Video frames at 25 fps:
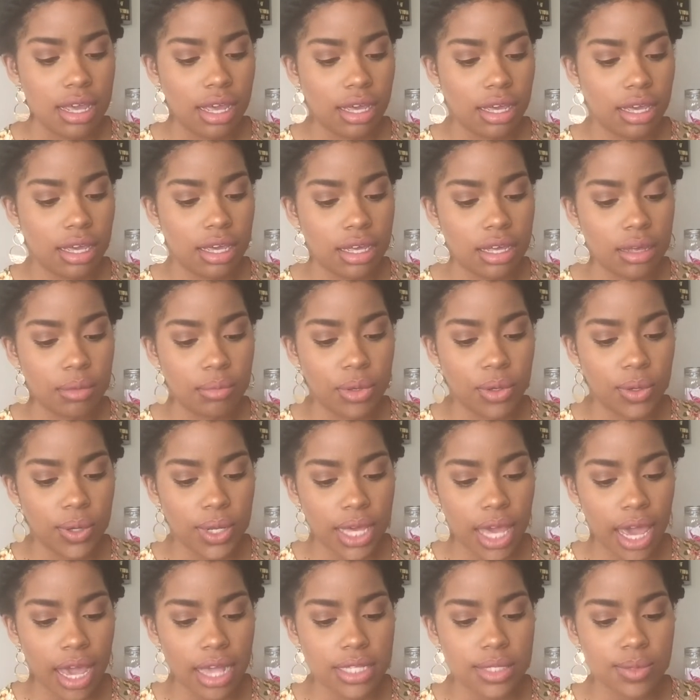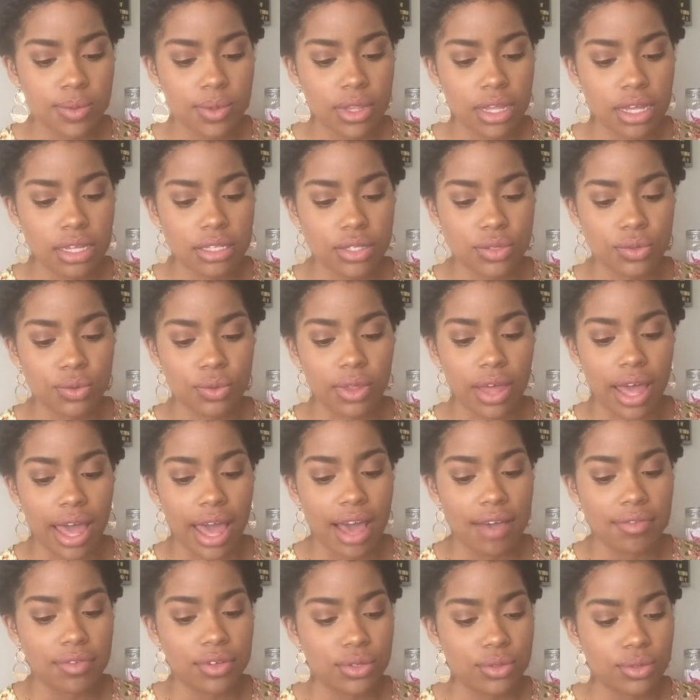He communicates with us through the
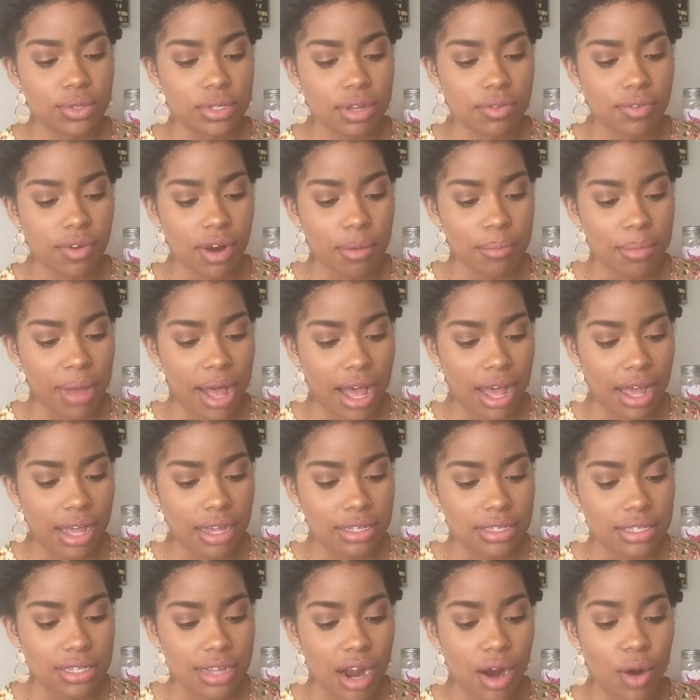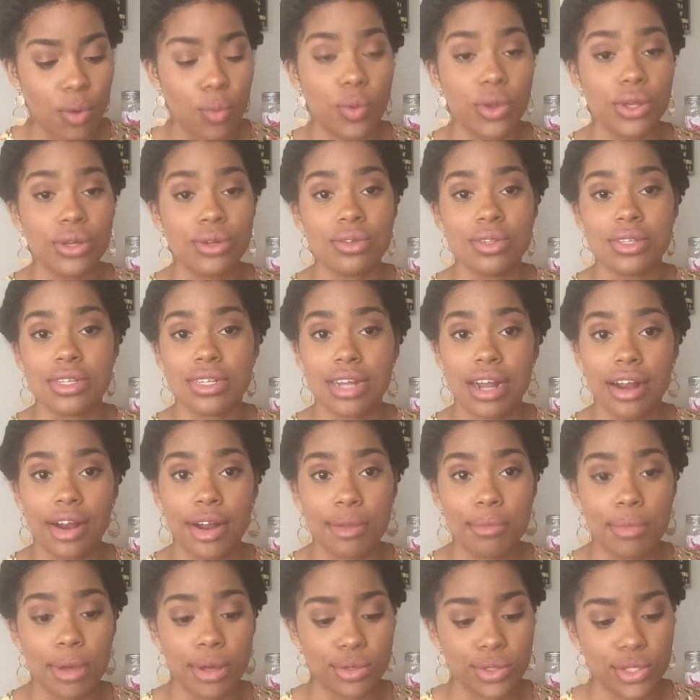avenues of our minds, our wills, and our
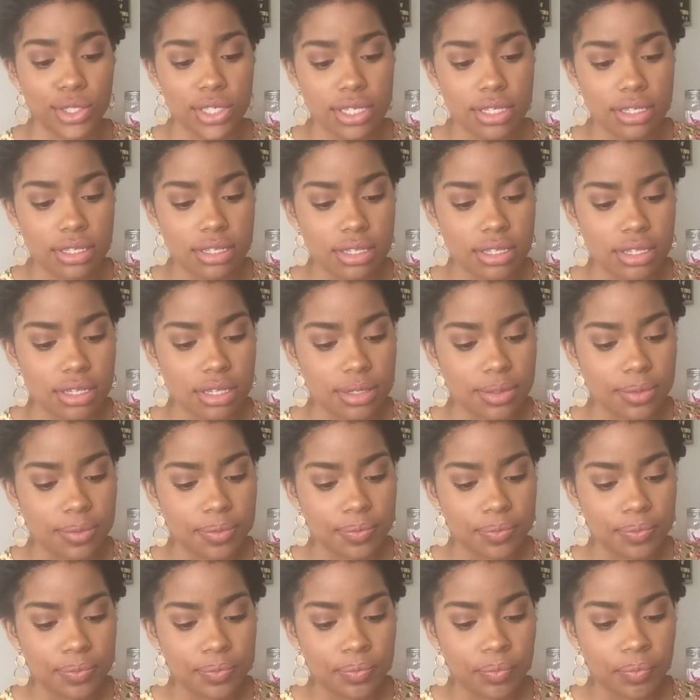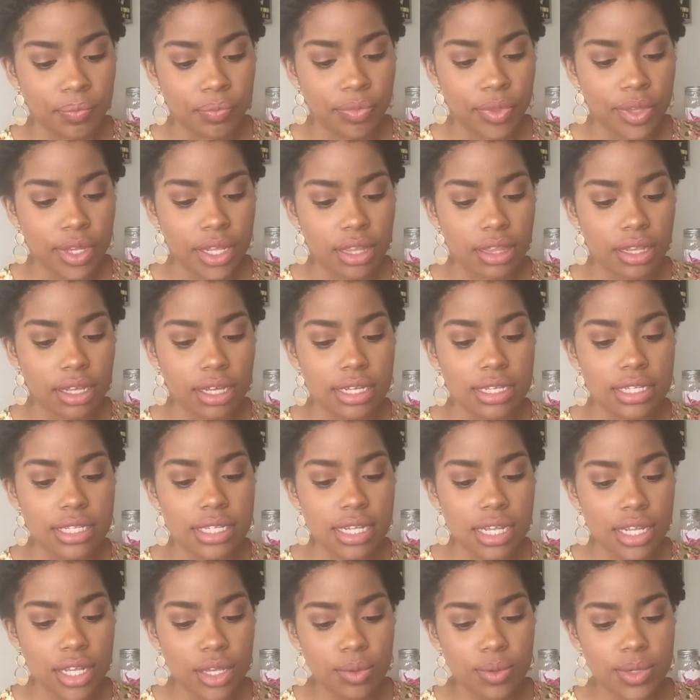emotions. The
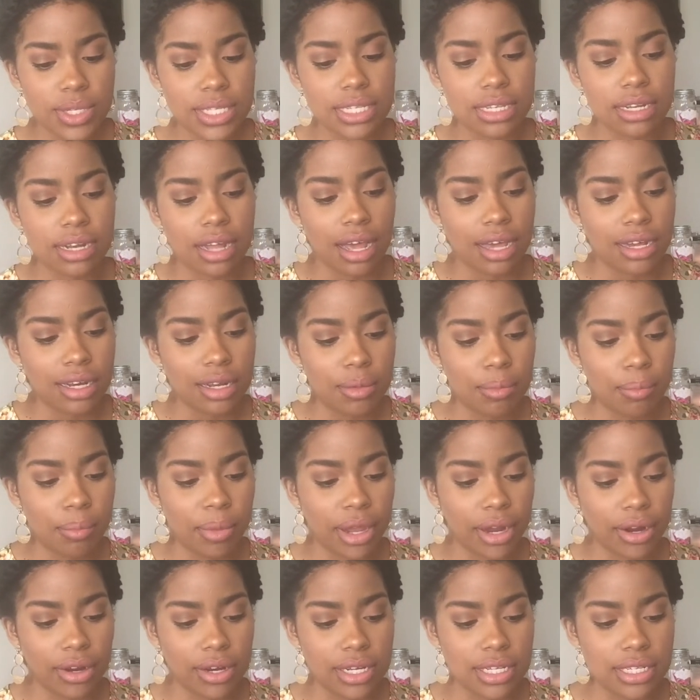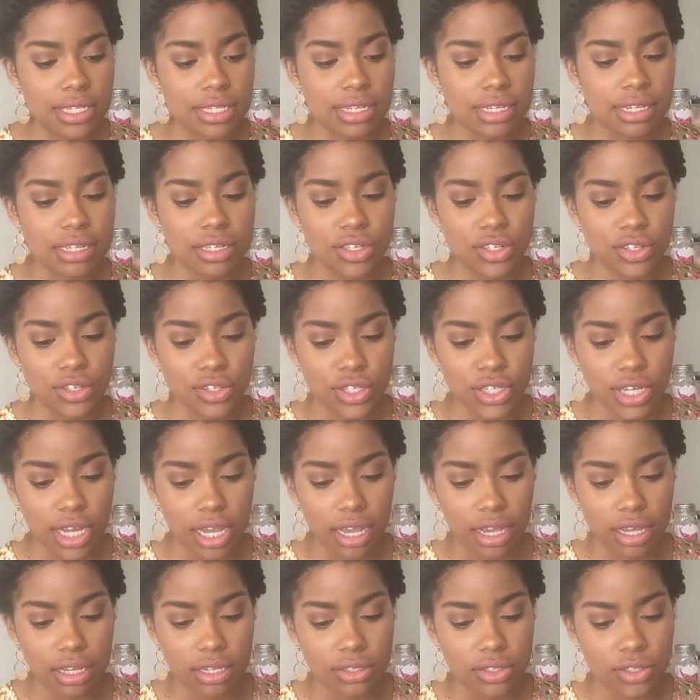continuous and unembarrassed
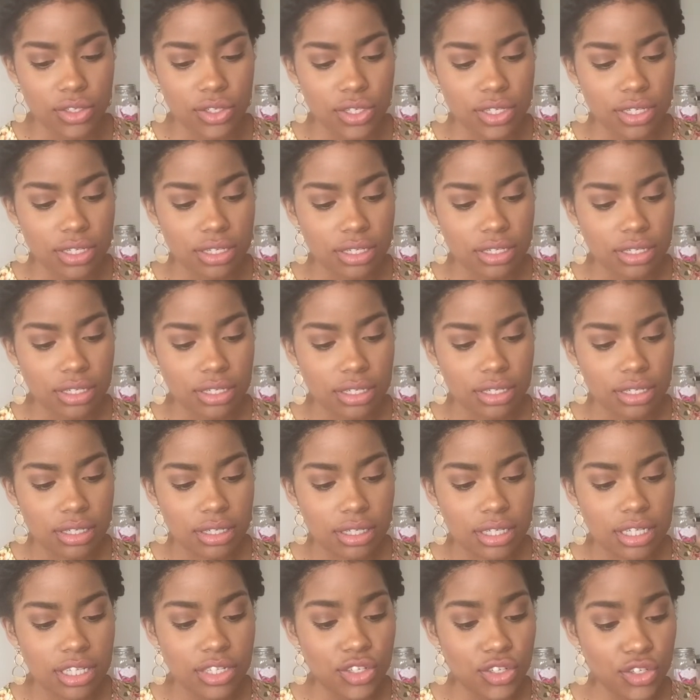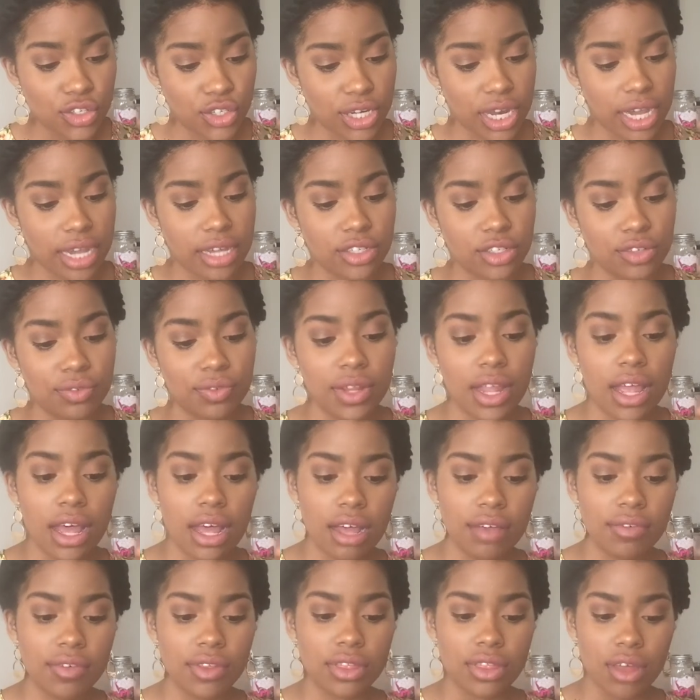interchange of
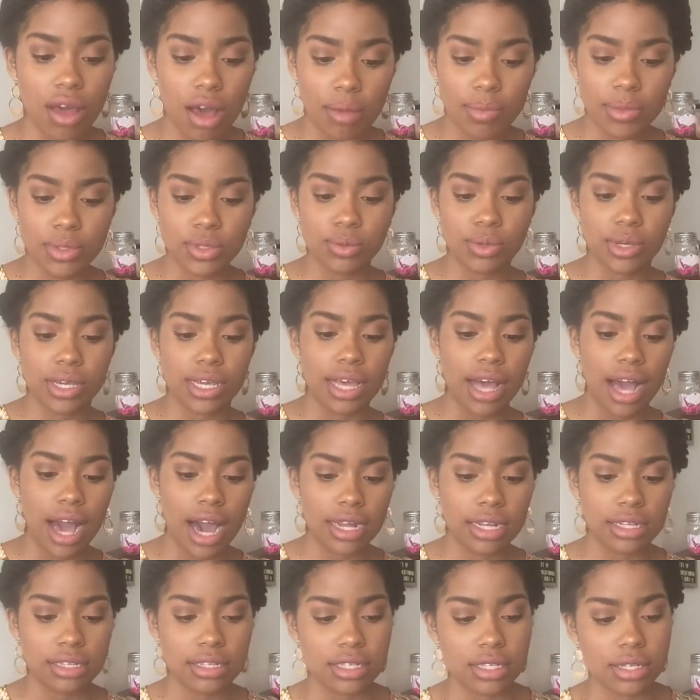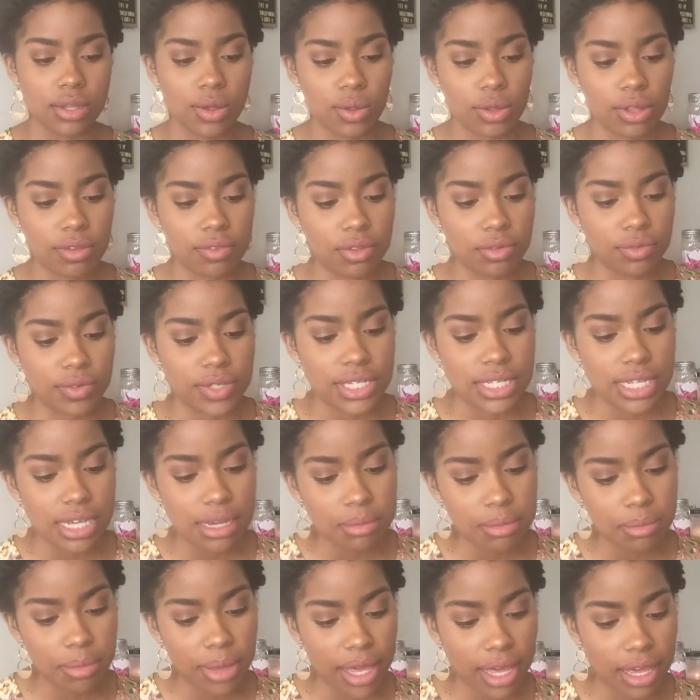love and thought between God and the soul of the
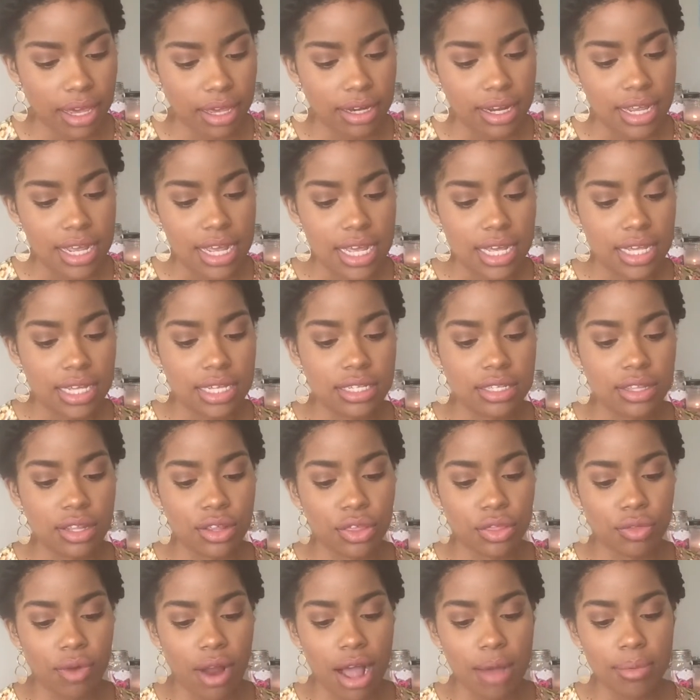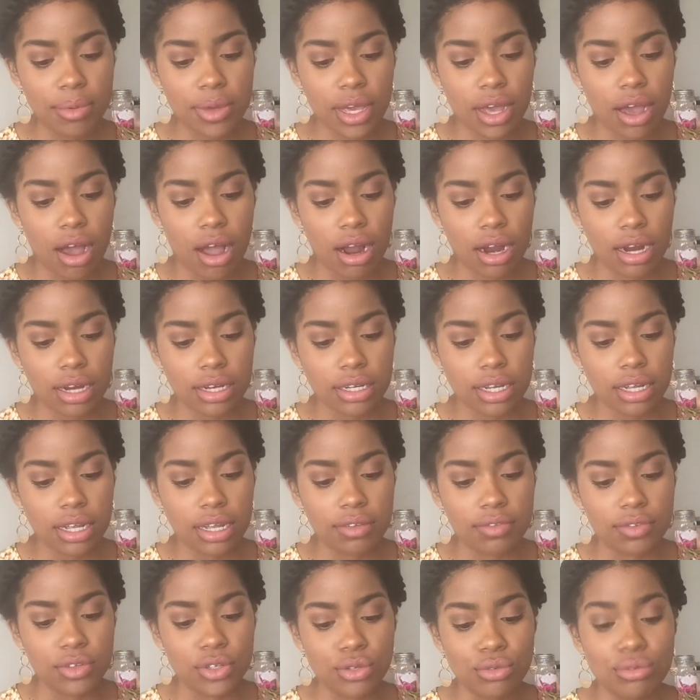redeemed man is the throbbing heart
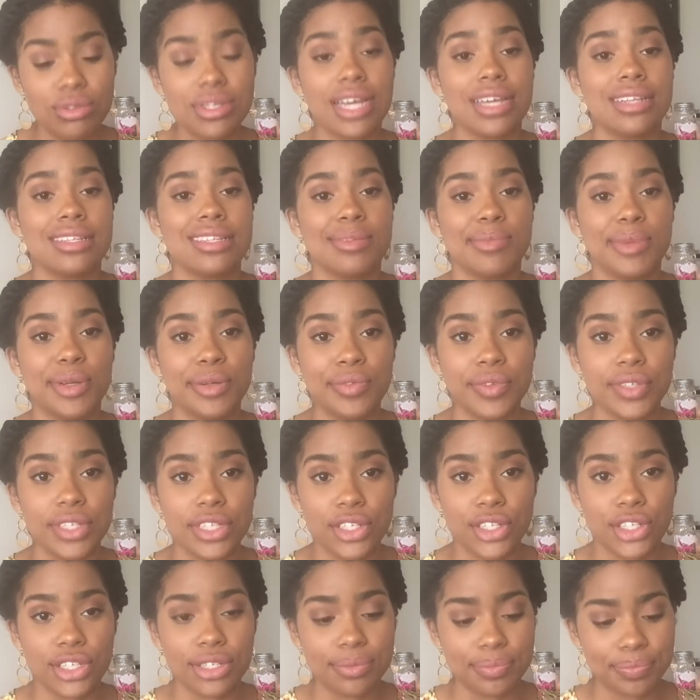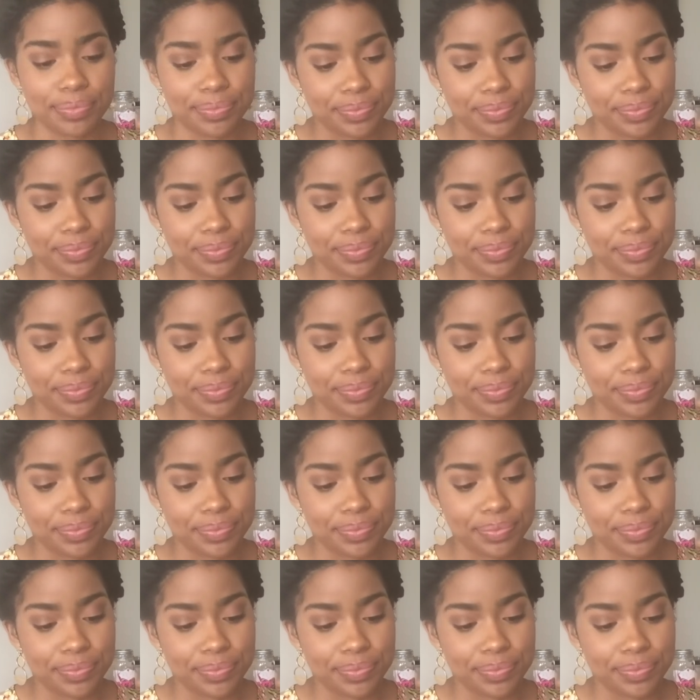of New Testament religion.